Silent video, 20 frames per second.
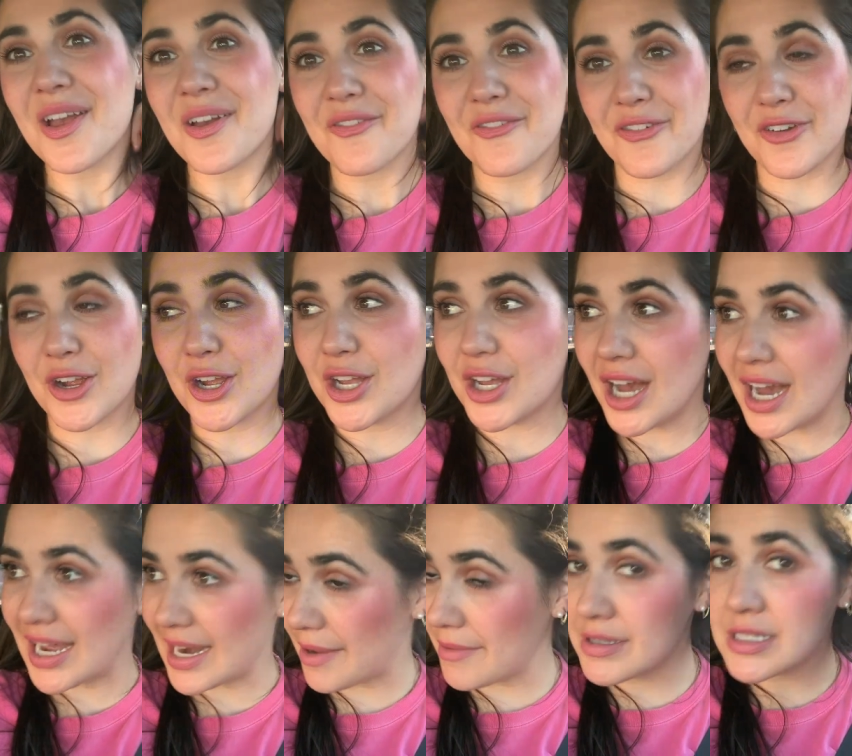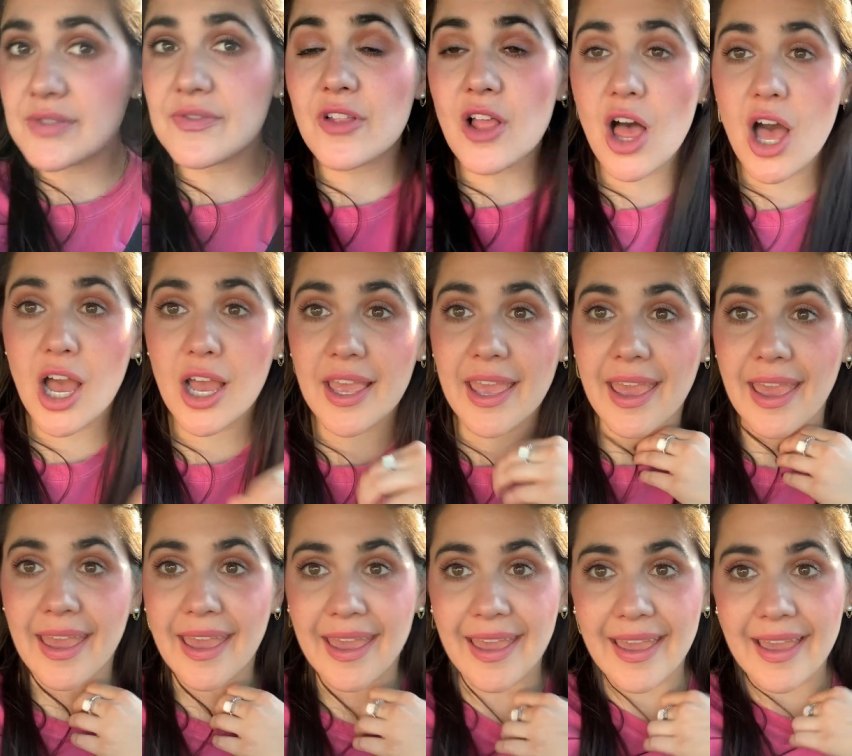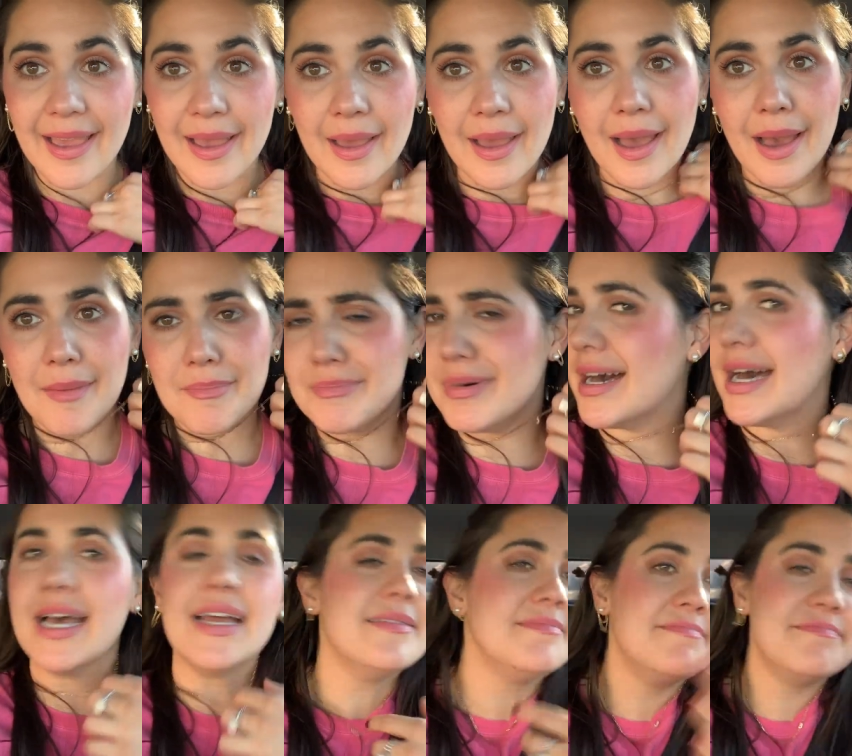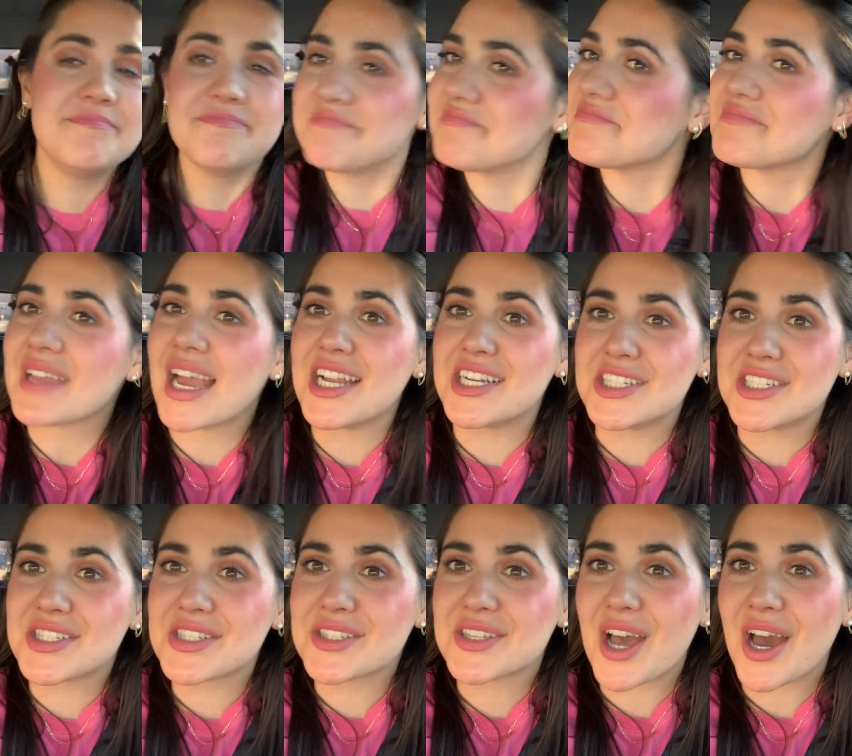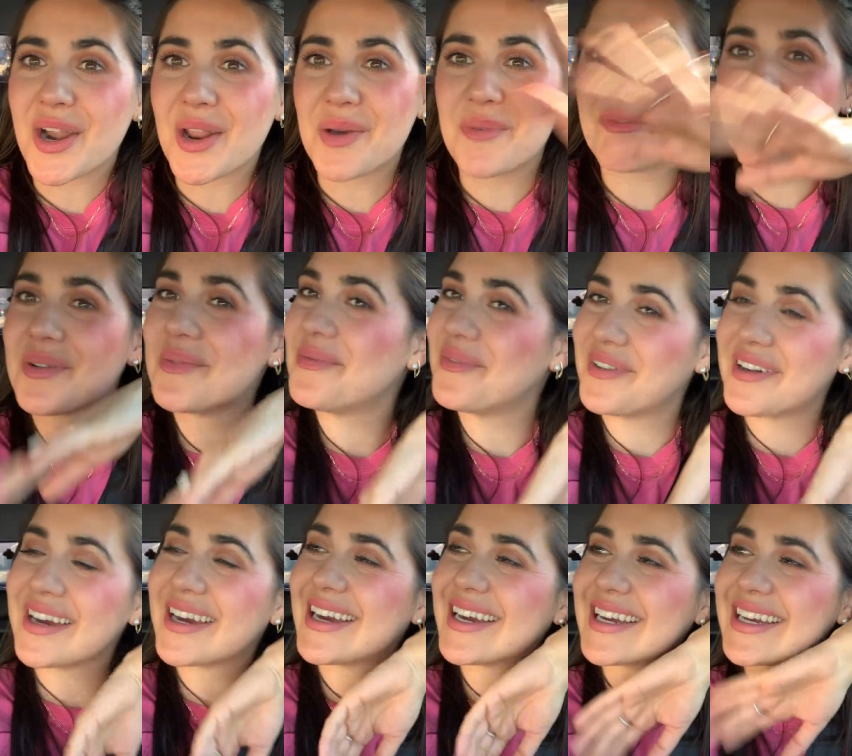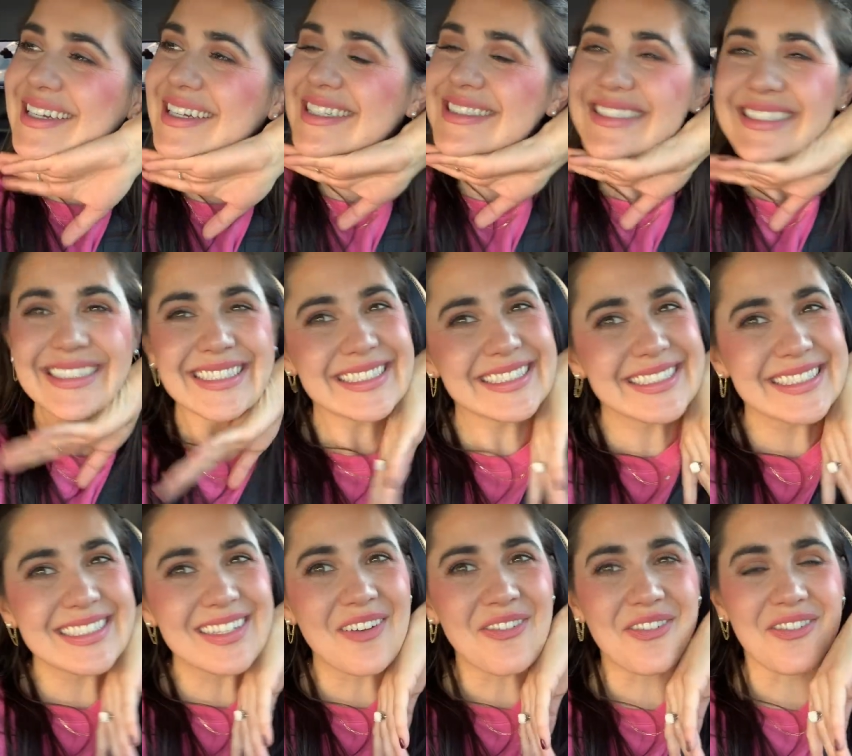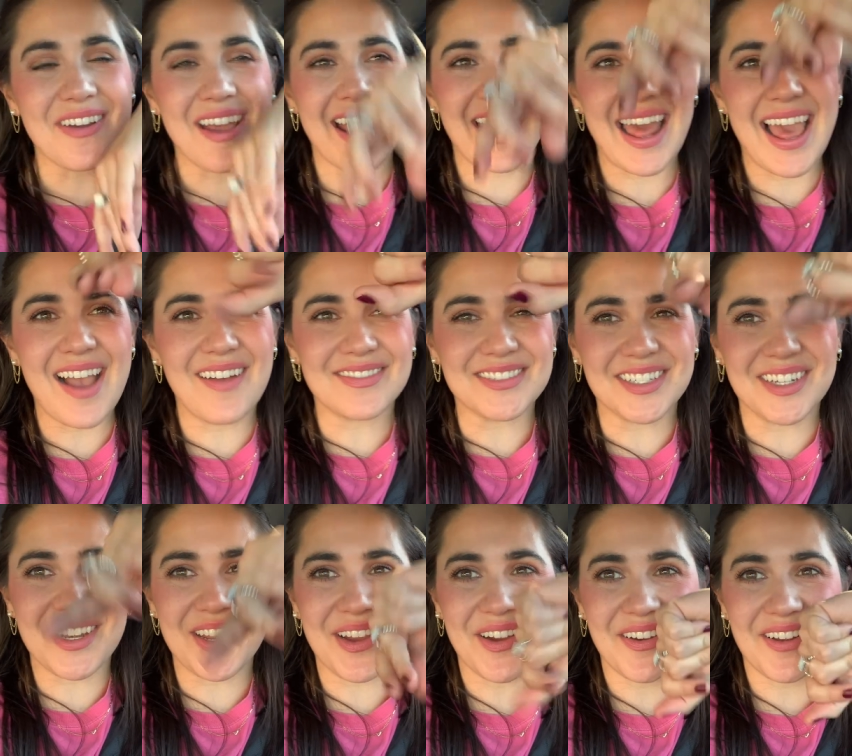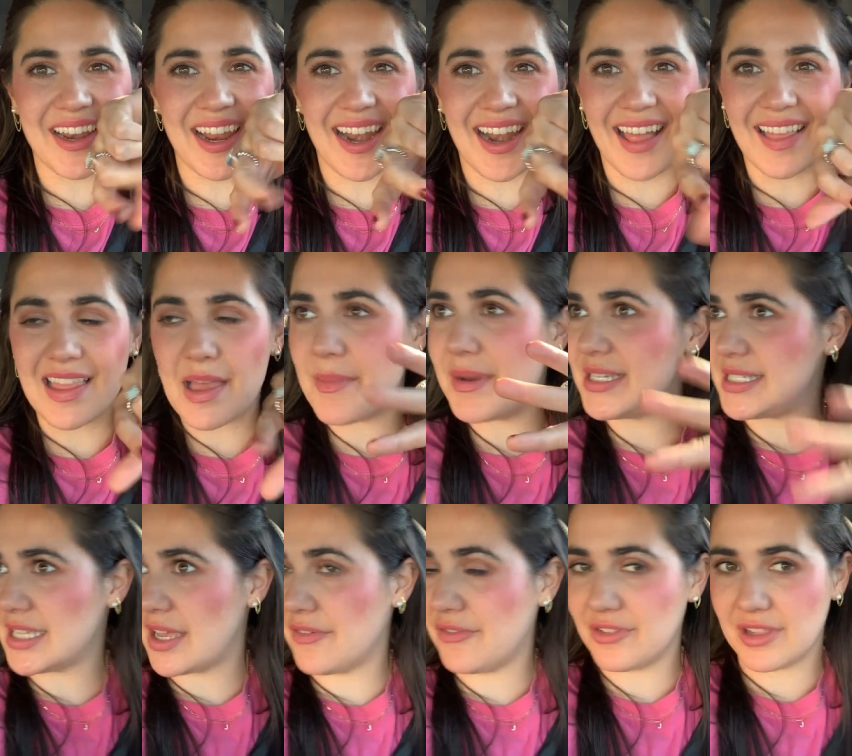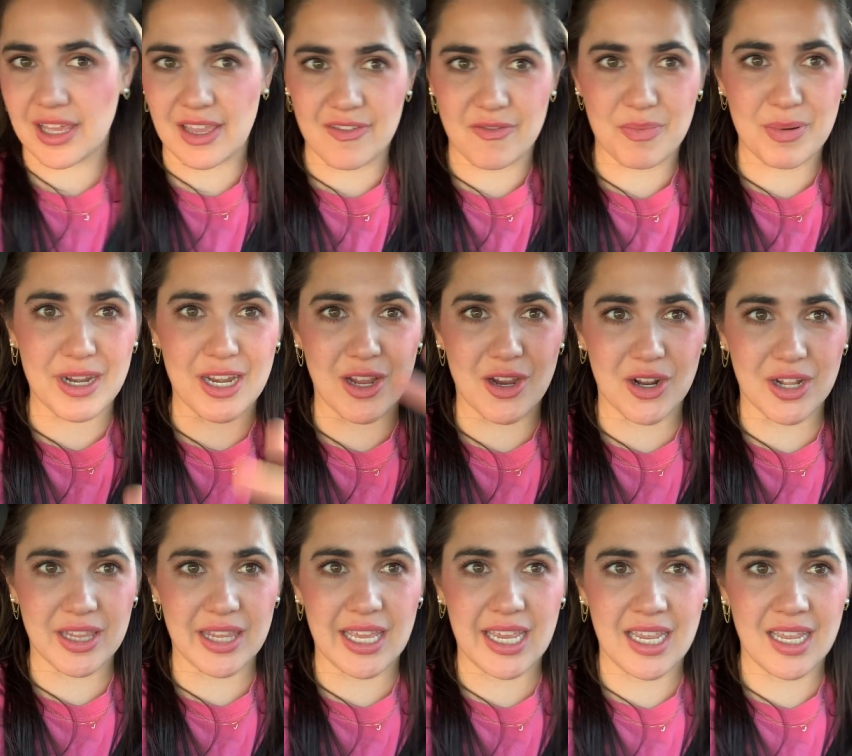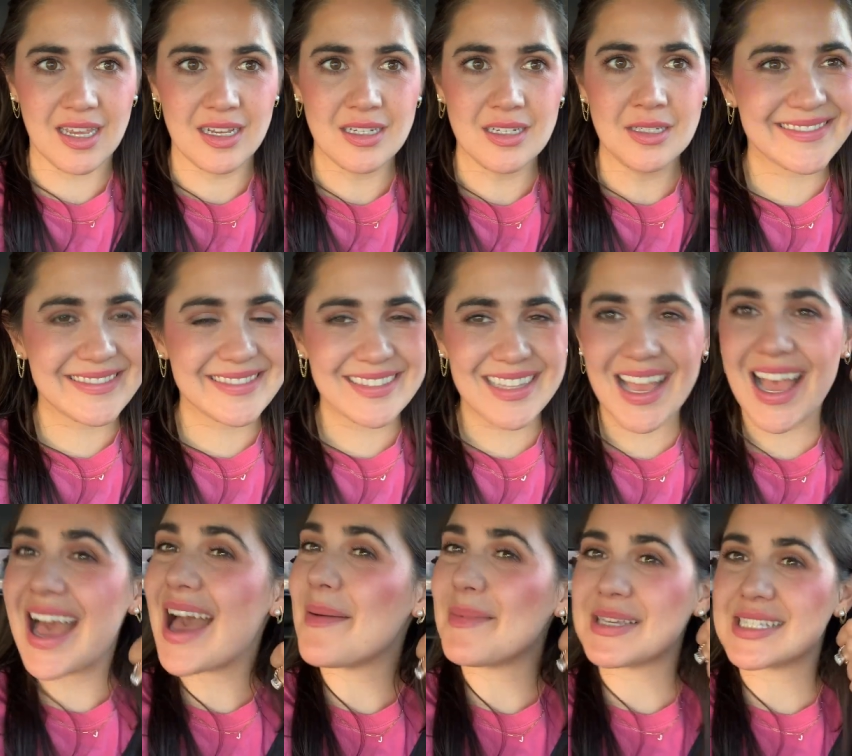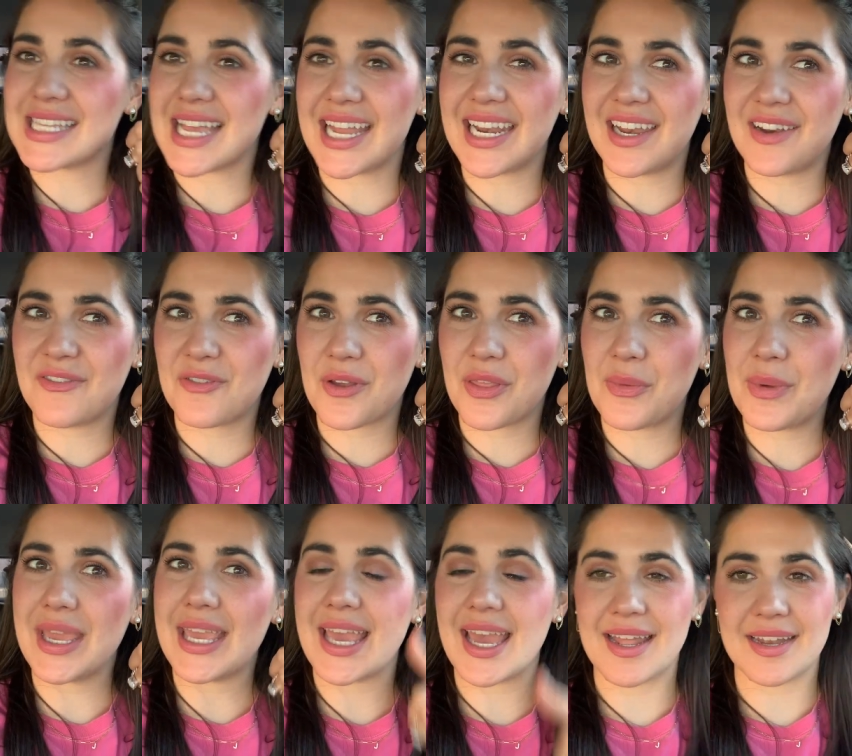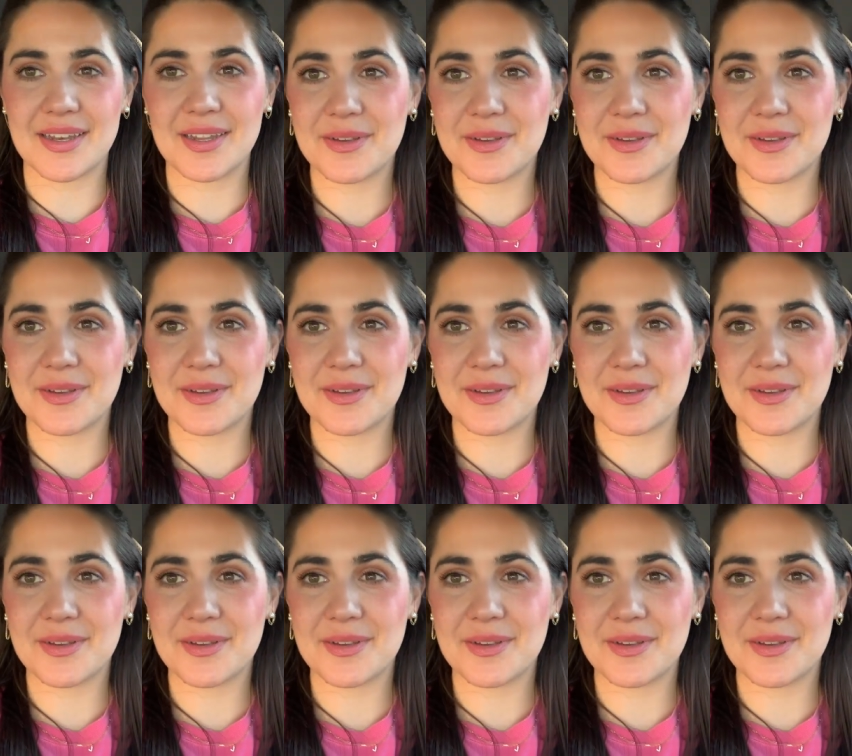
Forgot I was vlogging, but I just got home from work Friday afternoon and I let myself leave pretty early. I'm excited for the weekend.